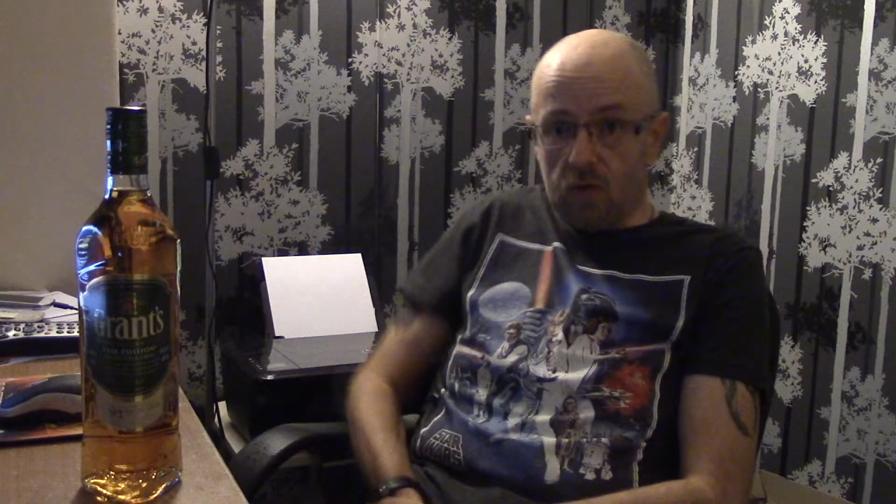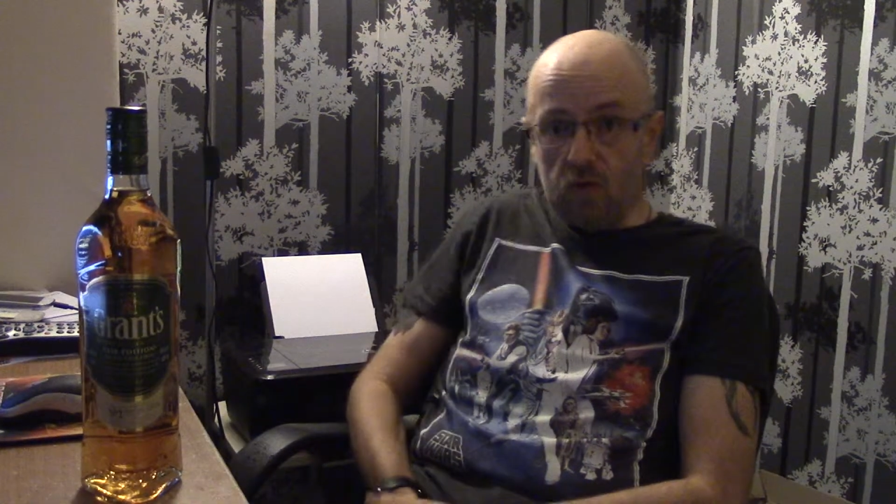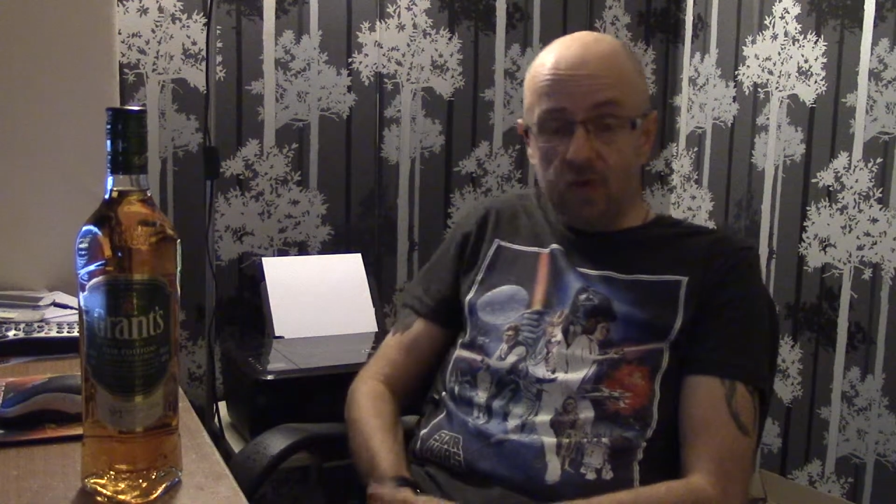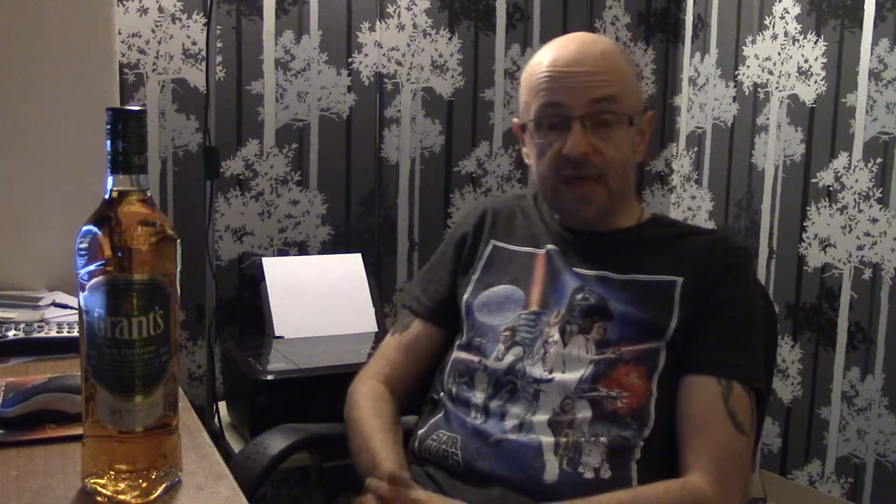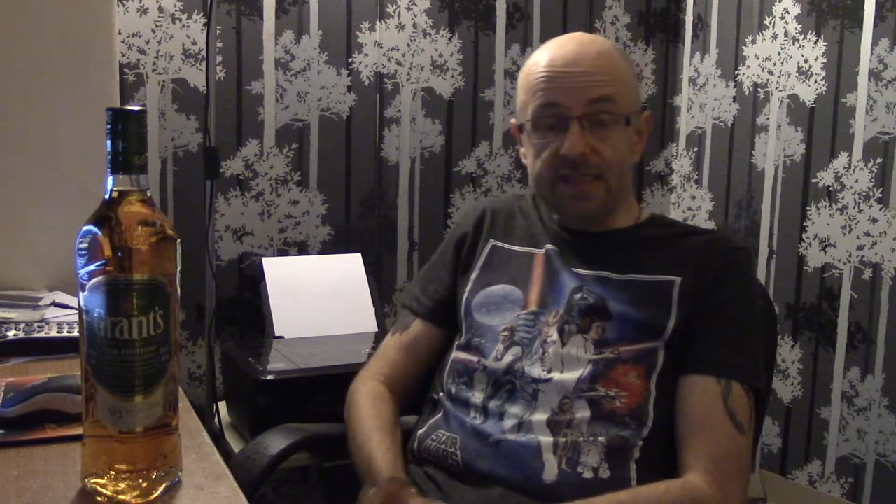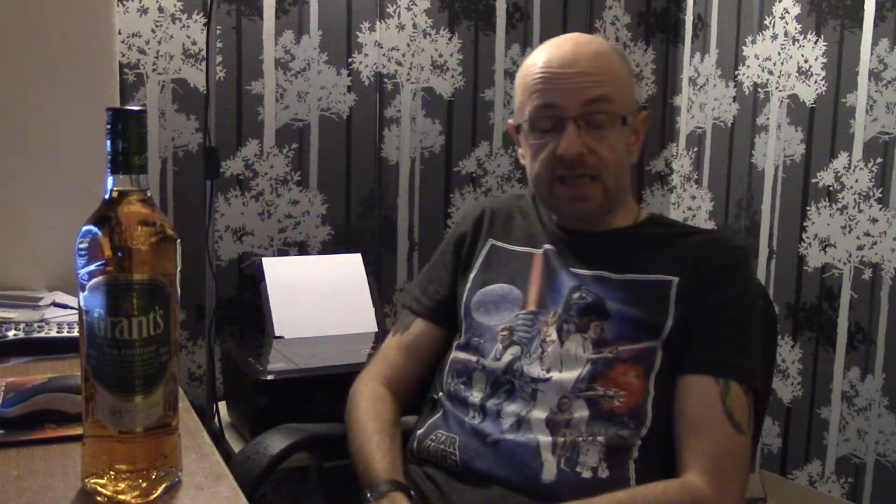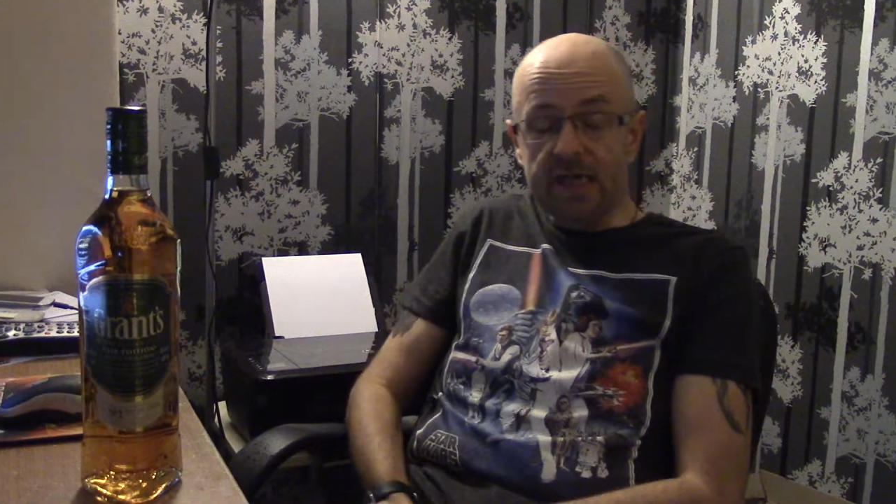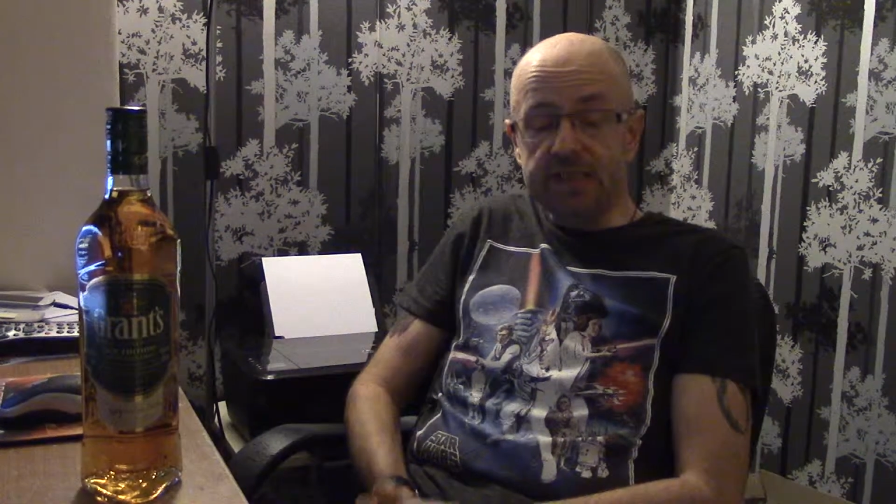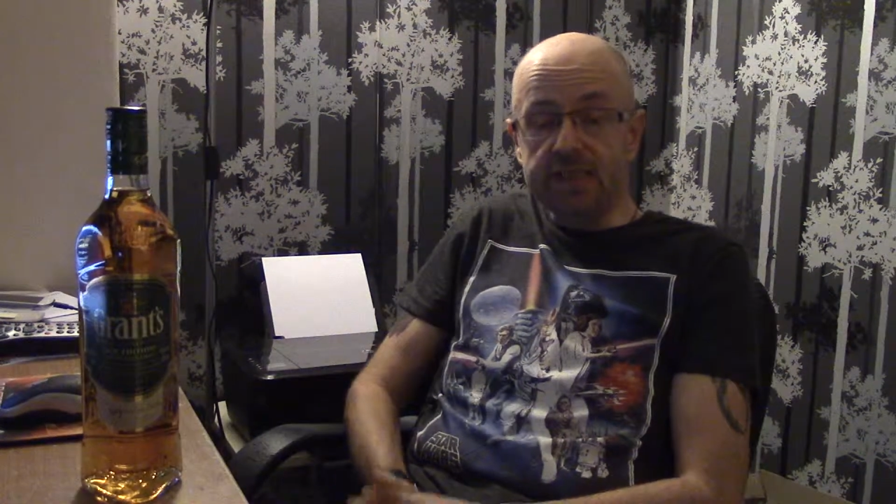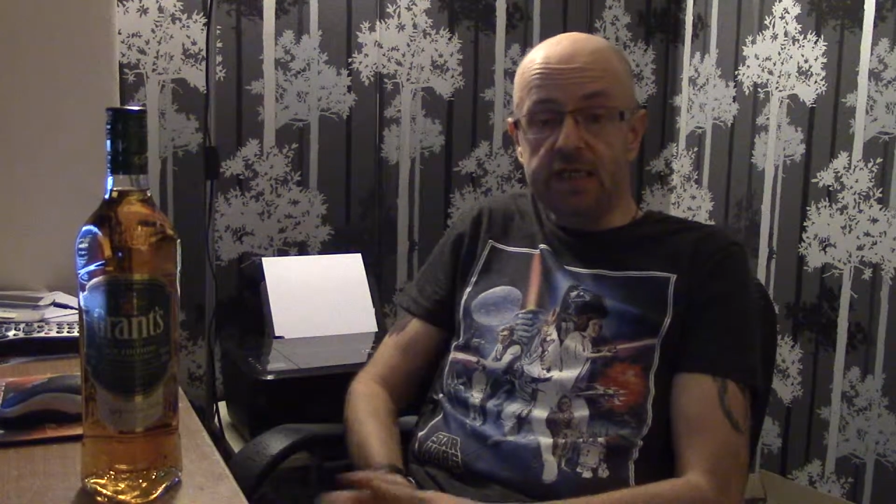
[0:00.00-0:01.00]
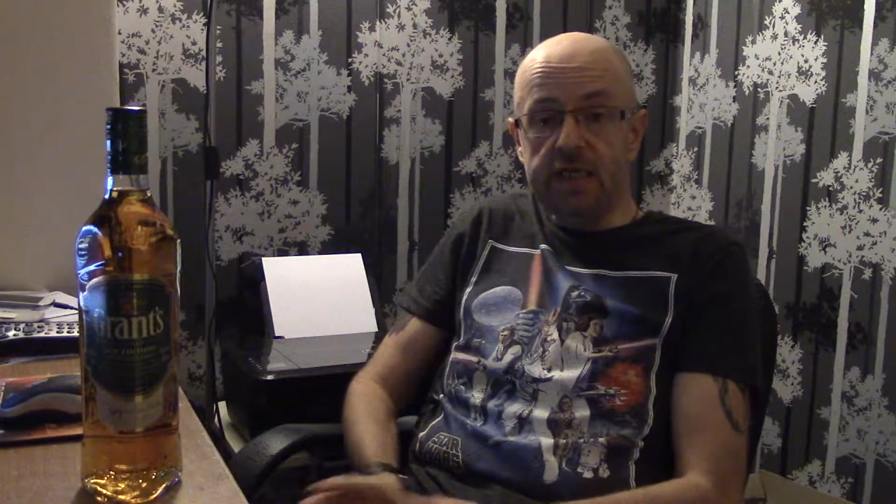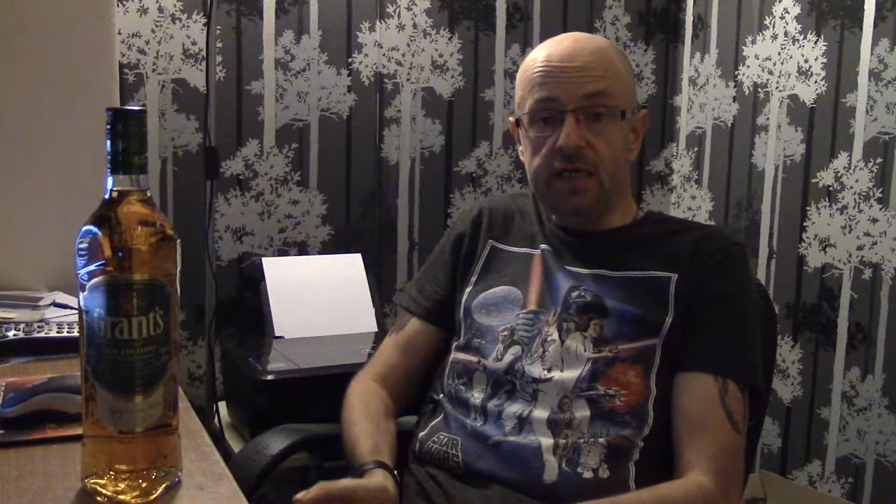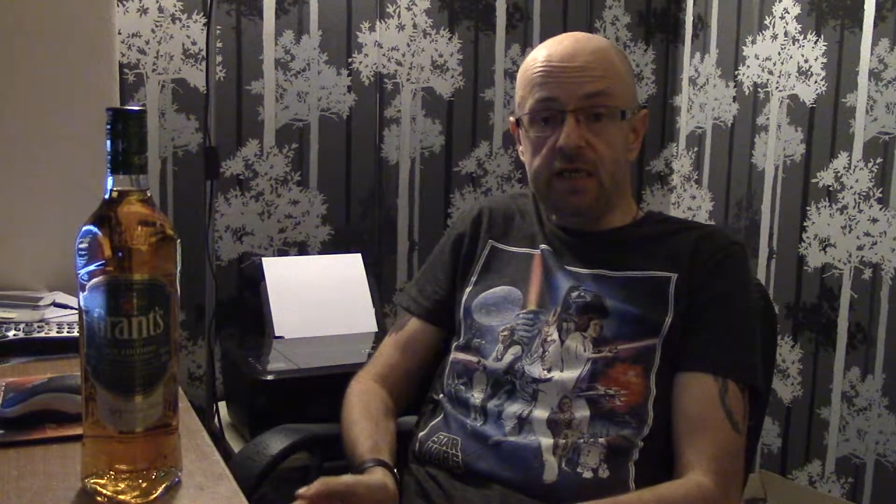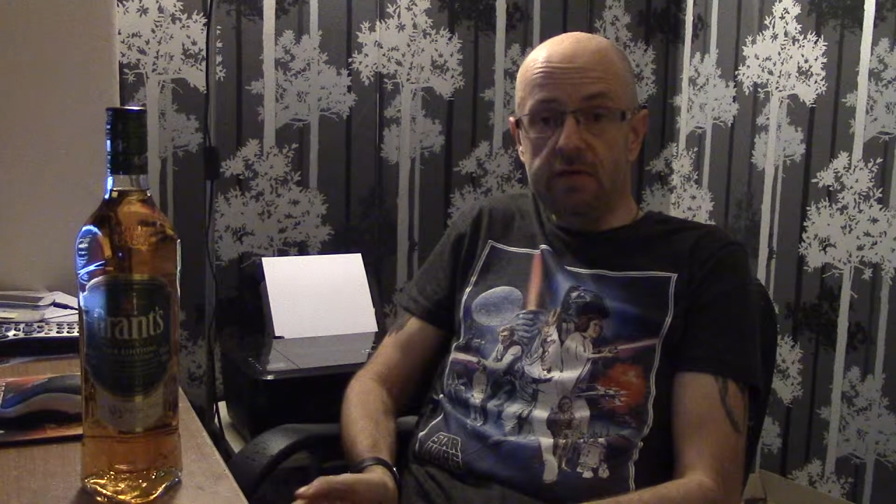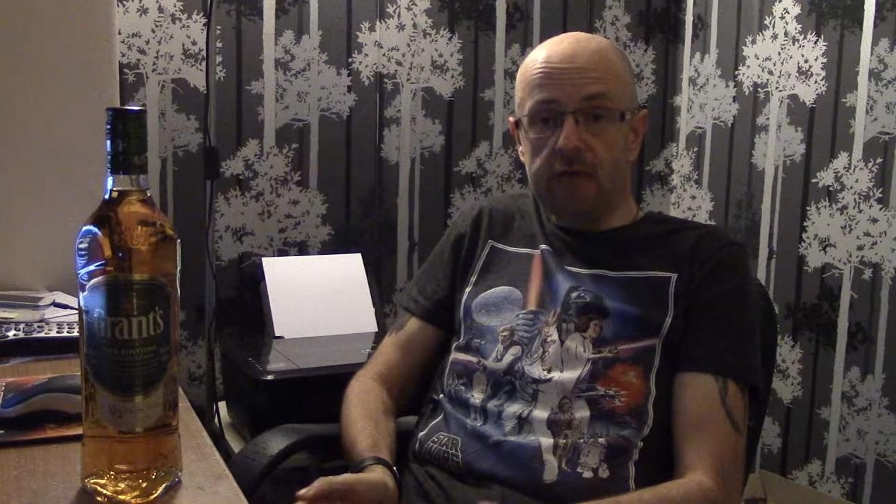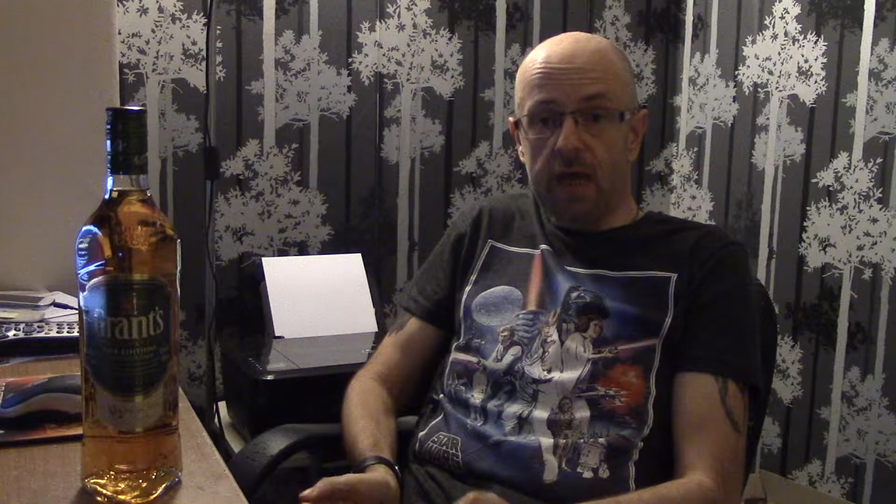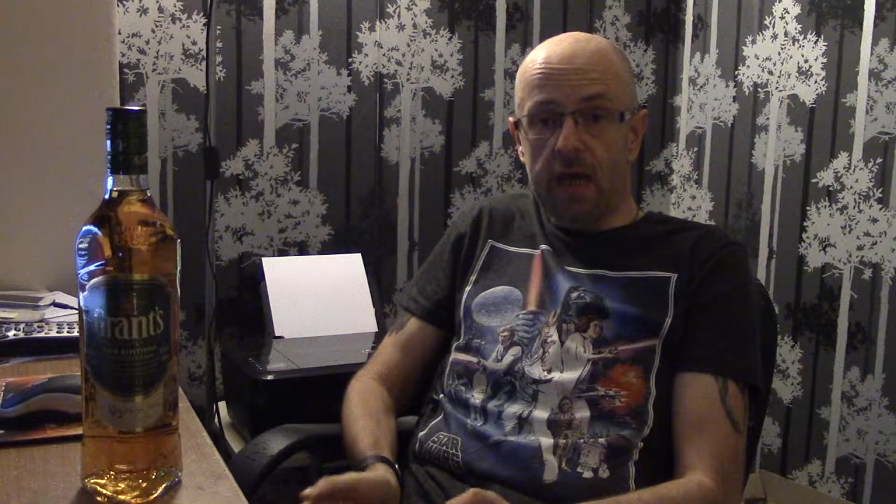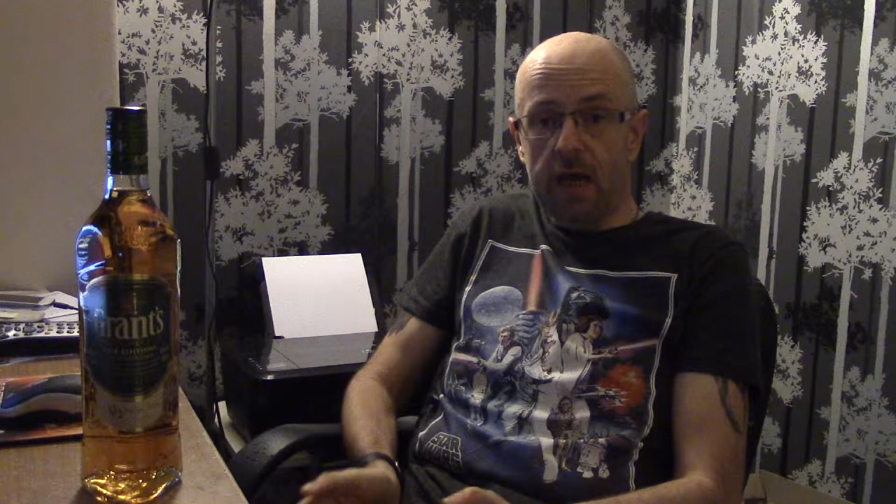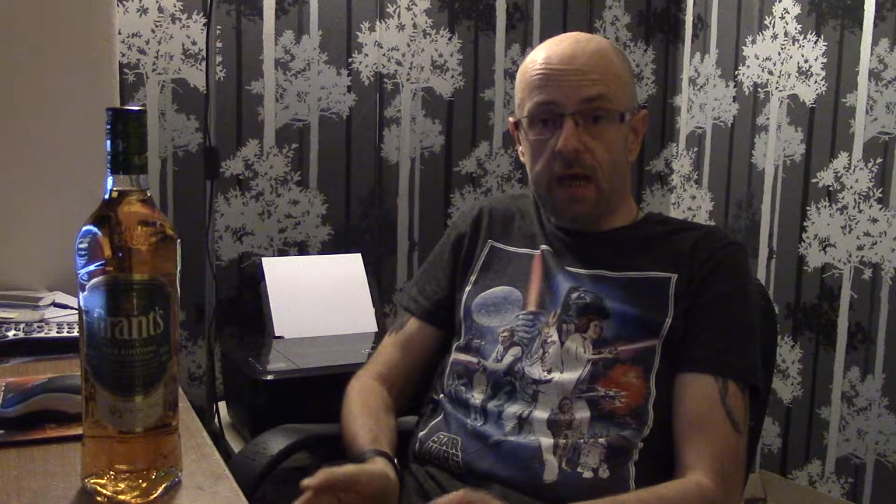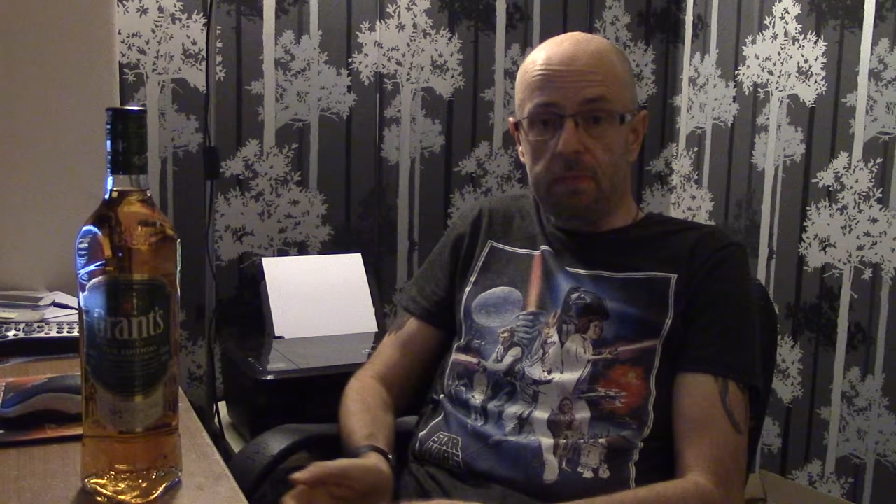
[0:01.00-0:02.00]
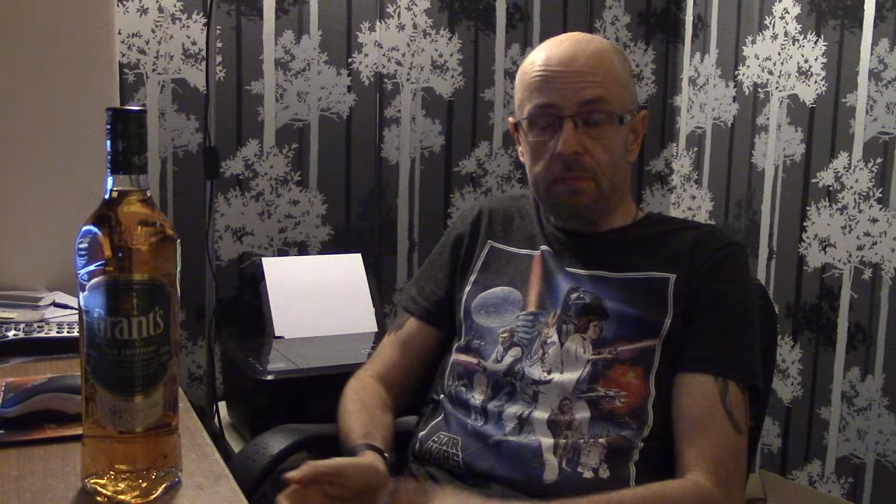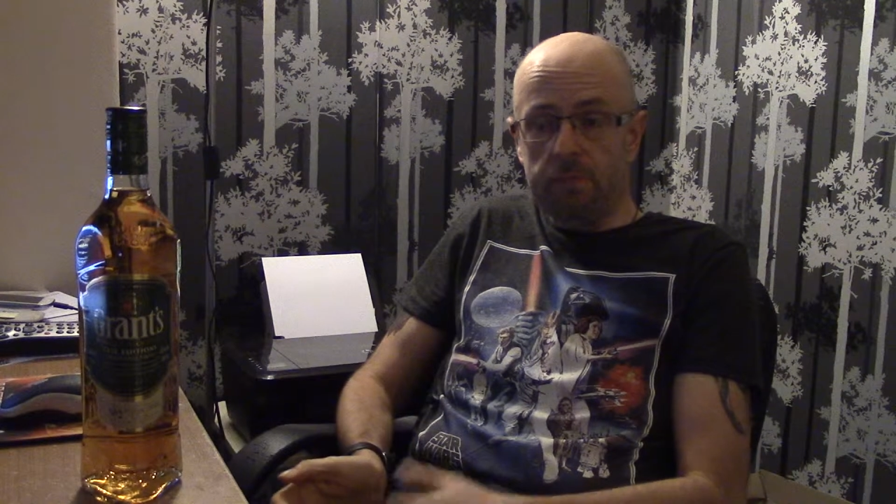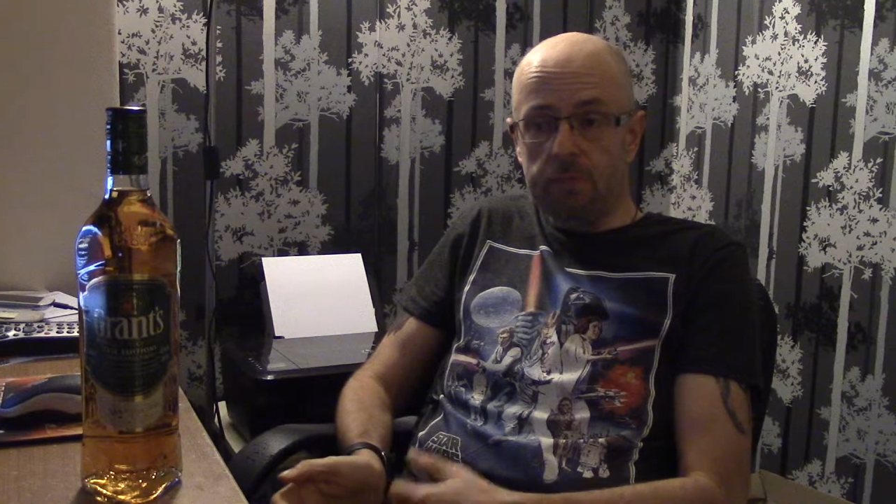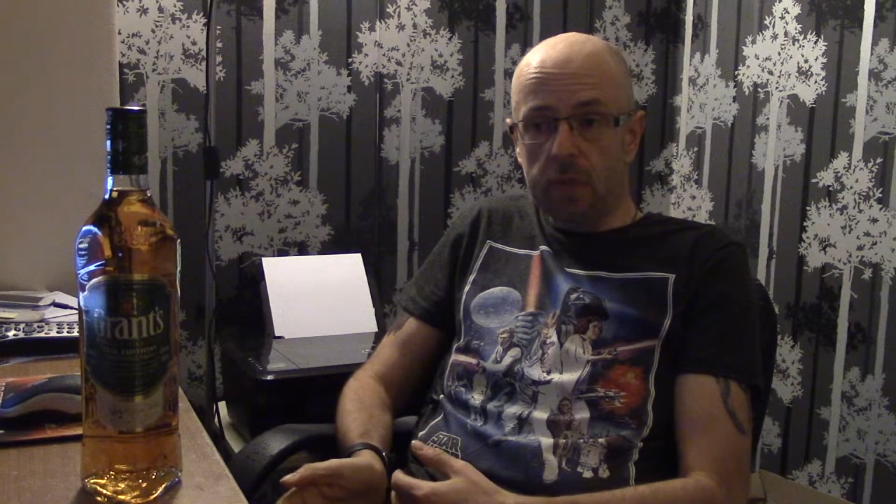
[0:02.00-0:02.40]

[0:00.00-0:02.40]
look at it and see how